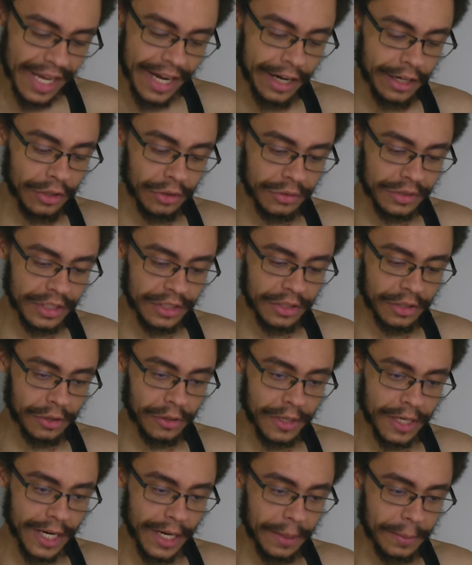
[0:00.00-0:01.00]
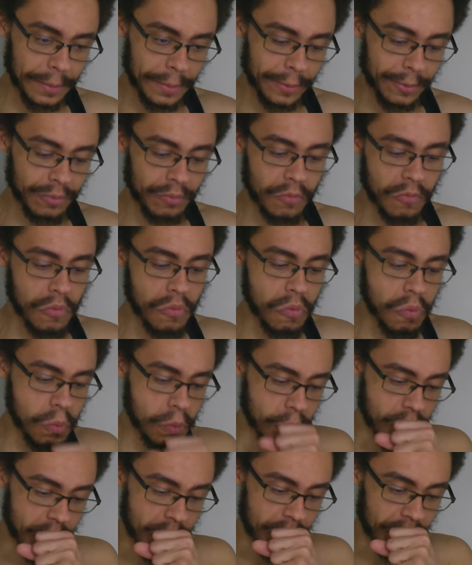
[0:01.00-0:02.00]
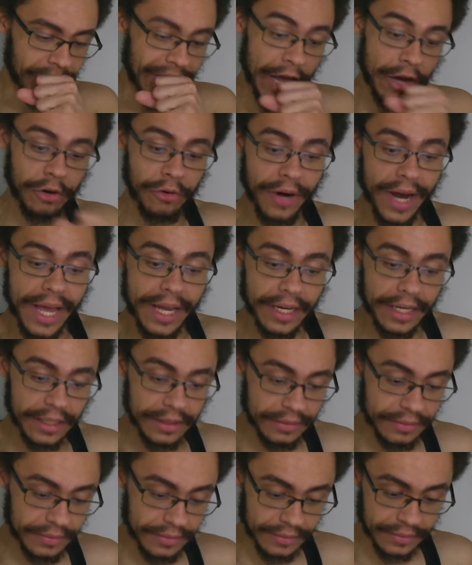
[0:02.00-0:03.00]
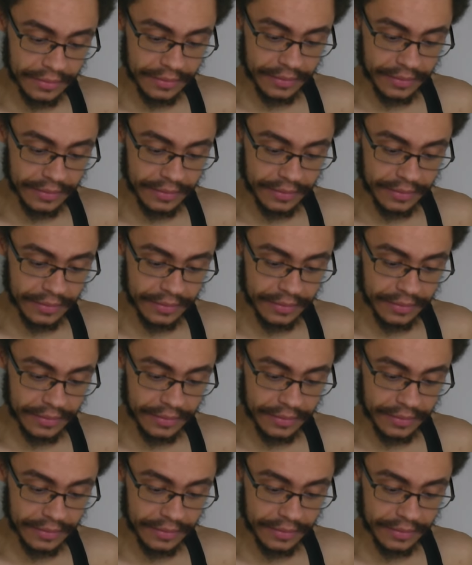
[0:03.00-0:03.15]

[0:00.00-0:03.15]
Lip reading: And I don't disagree. Now, granted,